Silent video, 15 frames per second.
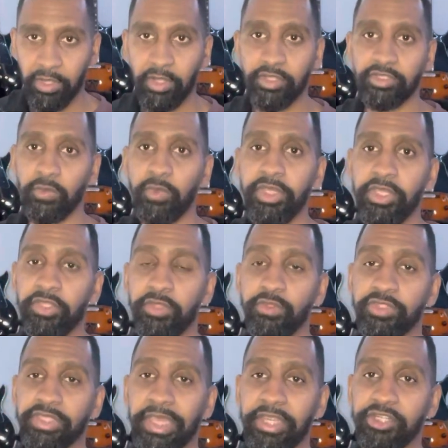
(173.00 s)
So we could
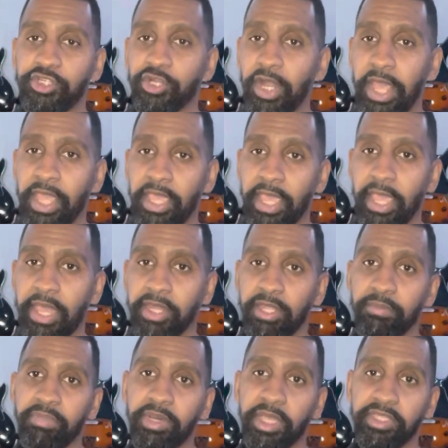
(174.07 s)
use that triad
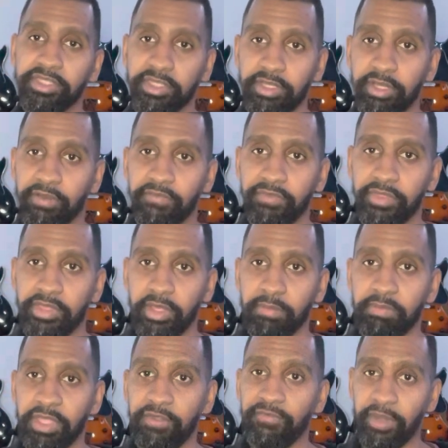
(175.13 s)
in place of the
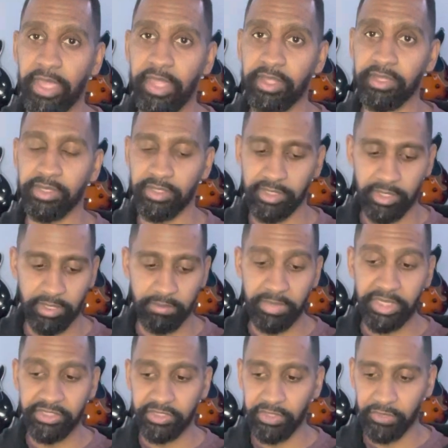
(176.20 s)
B flat
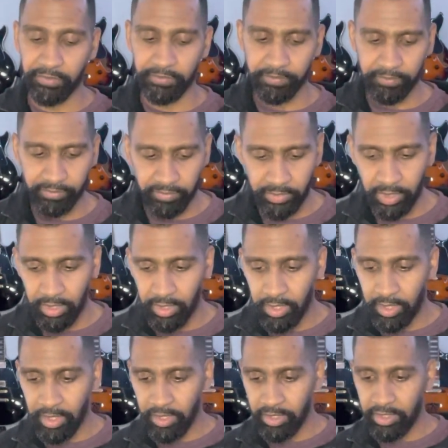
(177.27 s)
bass note.
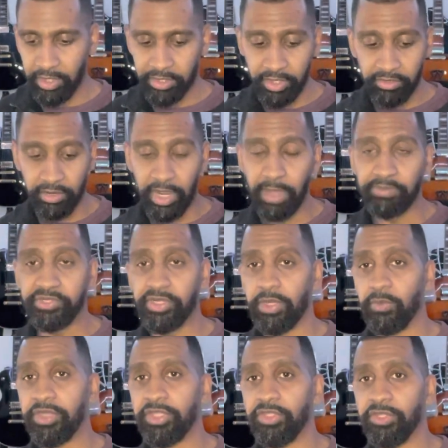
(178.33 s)
Another option that
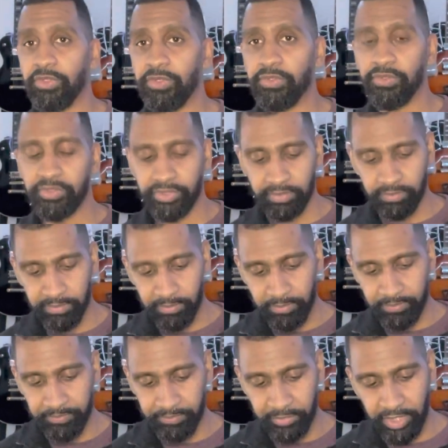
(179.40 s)
we can use
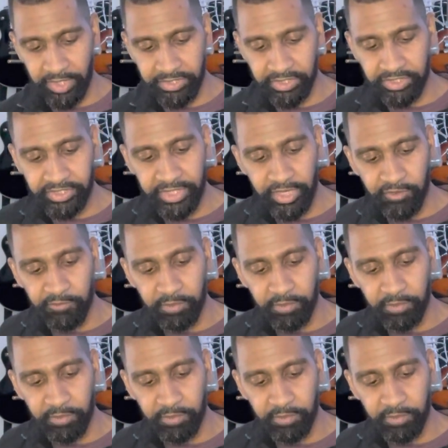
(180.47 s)
is instead of